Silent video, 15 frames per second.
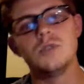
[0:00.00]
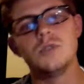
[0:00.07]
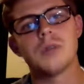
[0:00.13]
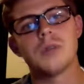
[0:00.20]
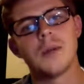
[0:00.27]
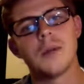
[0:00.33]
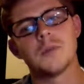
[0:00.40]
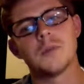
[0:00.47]

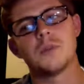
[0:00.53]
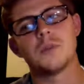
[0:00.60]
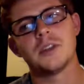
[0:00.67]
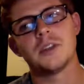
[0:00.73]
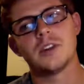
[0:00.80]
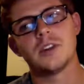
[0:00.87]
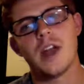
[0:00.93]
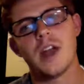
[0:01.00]
problems,
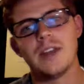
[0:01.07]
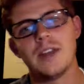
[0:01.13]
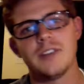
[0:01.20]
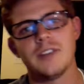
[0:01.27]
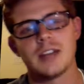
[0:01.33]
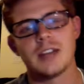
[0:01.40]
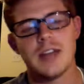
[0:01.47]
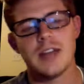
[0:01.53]
but they're not
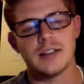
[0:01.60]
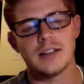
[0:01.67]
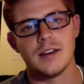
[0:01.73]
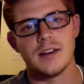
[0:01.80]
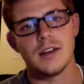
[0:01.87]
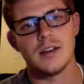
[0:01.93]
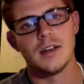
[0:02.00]
even connected.